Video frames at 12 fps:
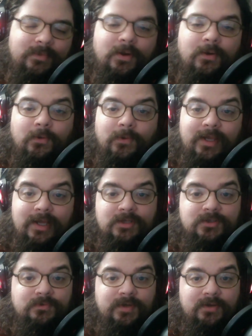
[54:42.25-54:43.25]
No, he
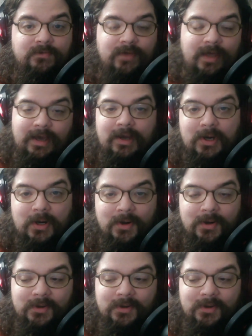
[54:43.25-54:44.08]
has the ring of air